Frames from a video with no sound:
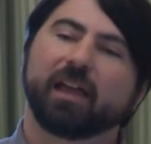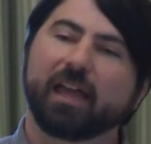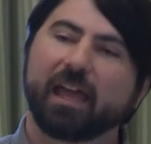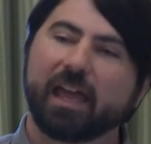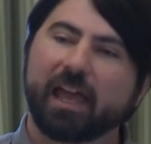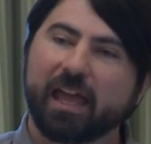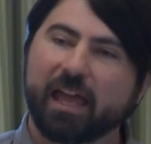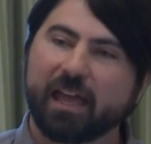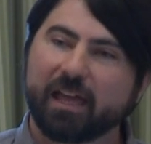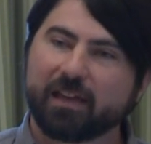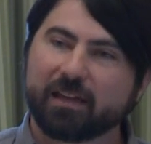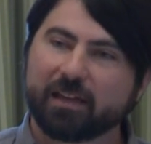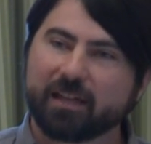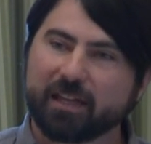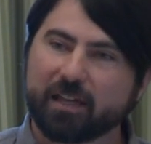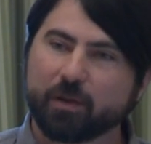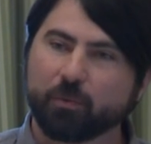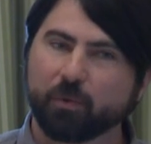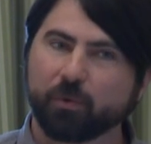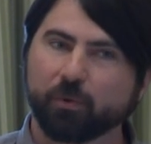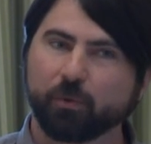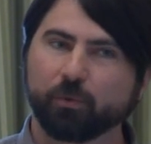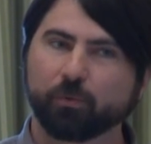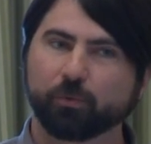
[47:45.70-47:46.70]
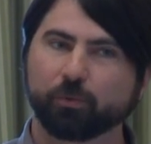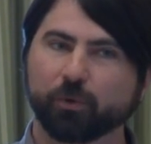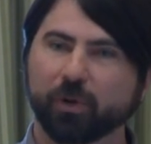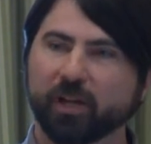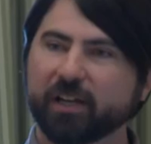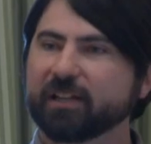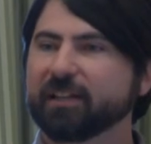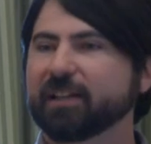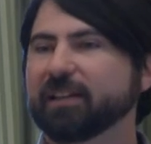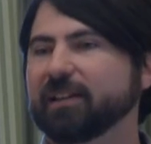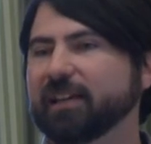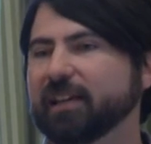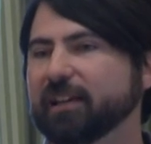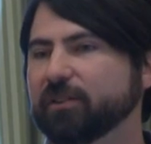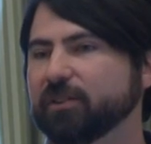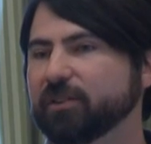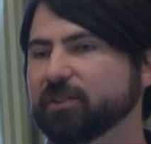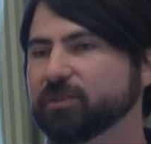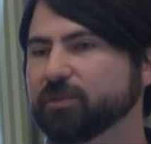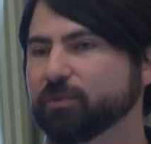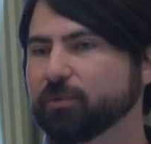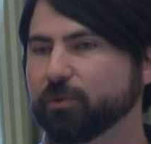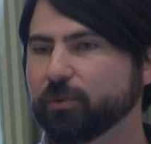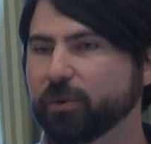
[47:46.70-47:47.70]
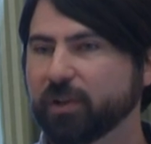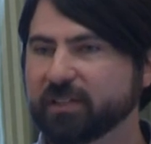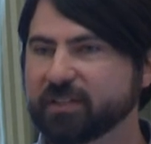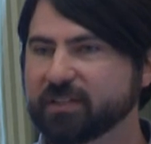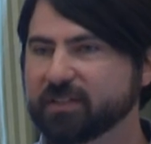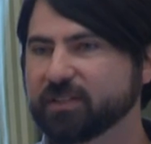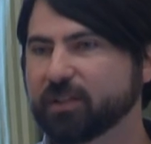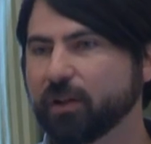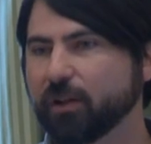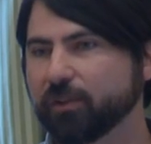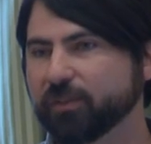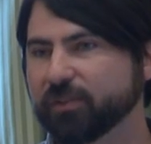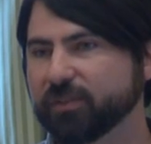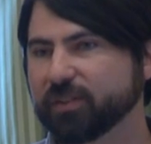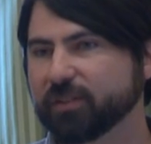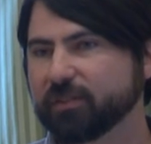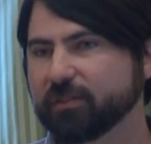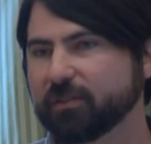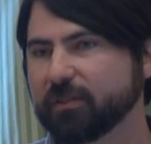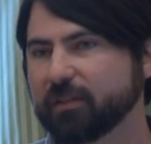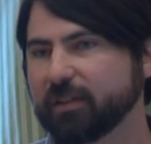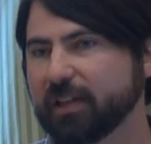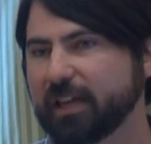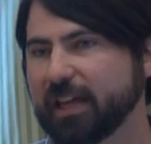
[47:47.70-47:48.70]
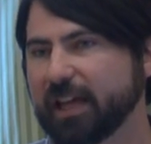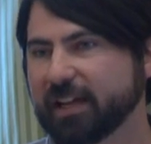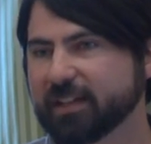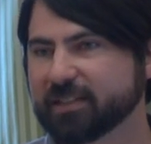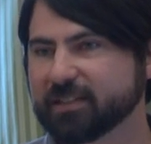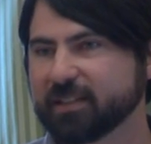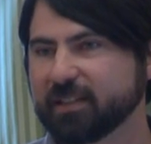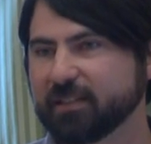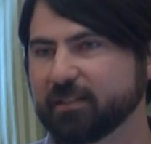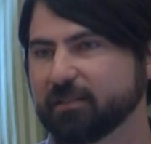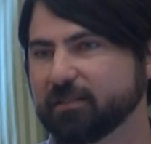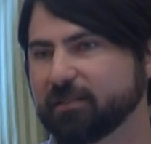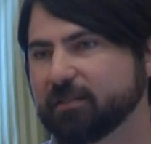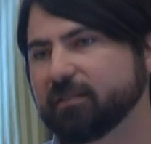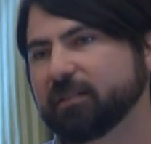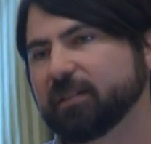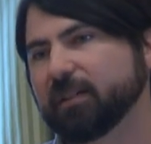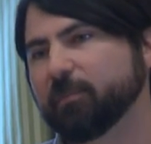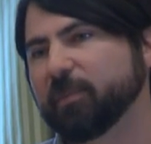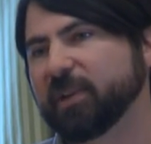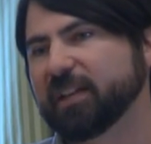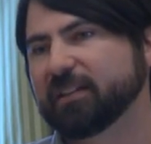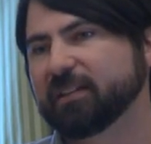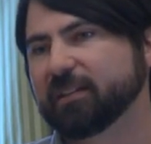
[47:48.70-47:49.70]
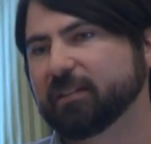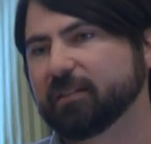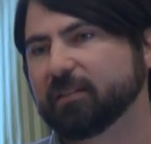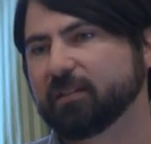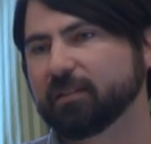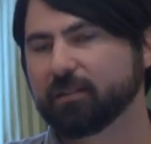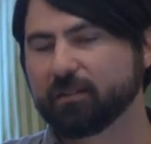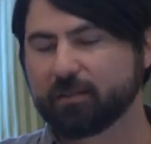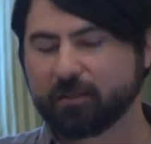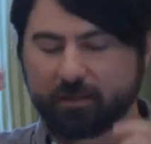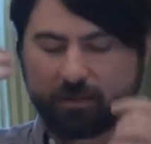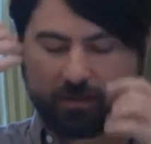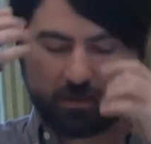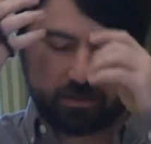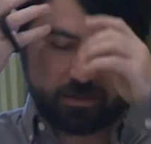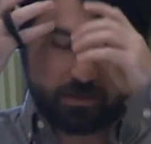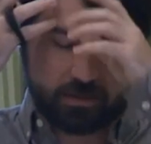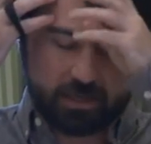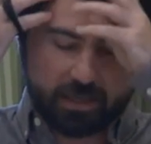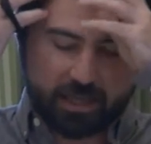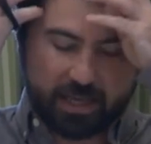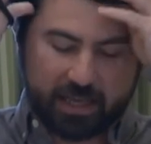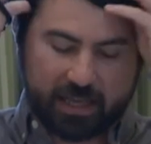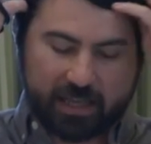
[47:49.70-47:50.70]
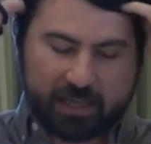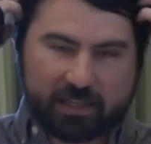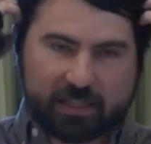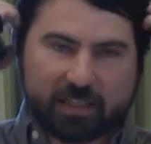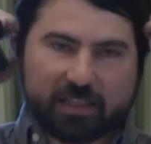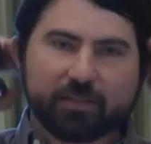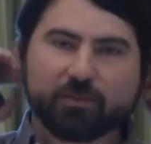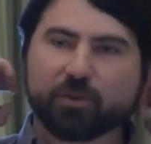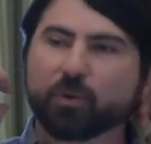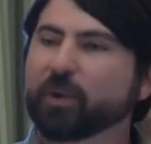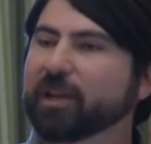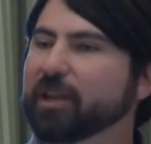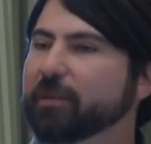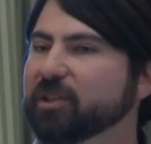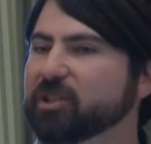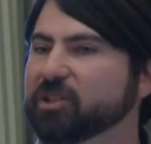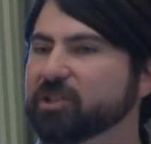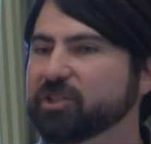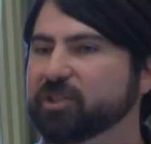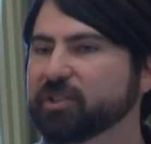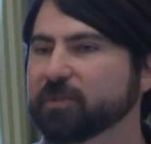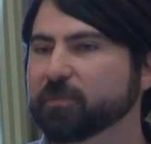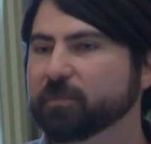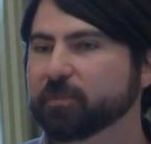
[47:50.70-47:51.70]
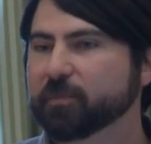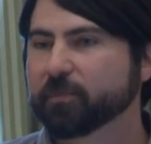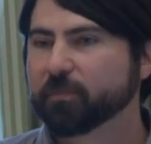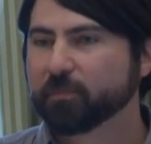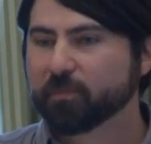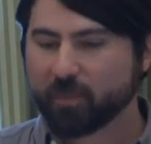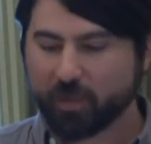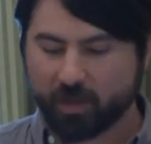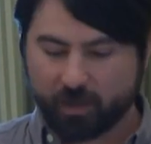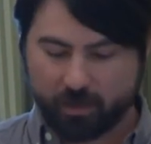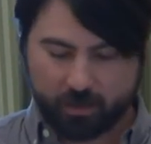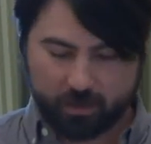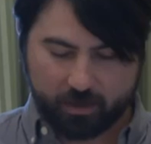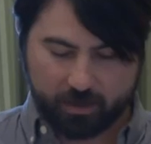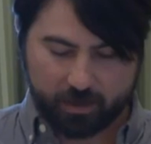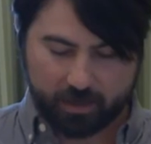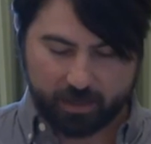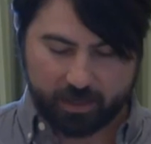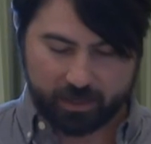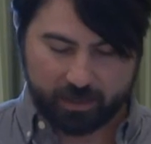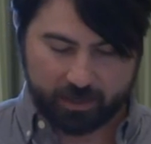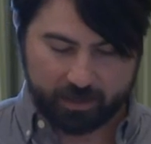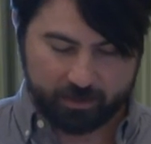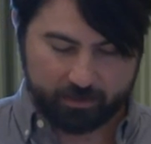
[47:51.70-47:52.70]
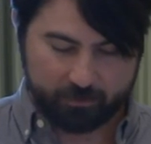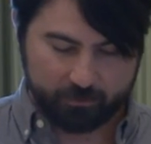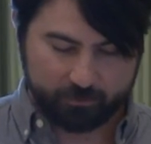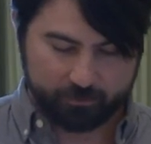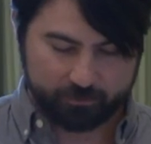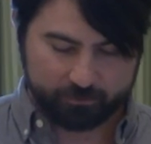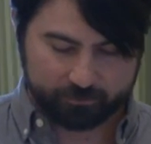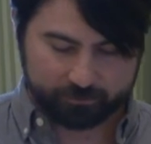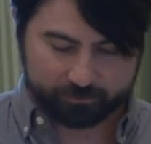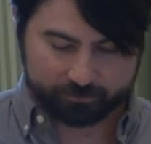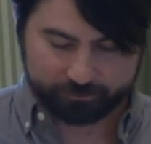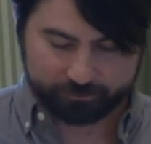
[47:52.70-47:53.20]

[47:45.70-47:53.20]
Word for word: and it will run containers, run salt, exit, commit, and give you an image. Um,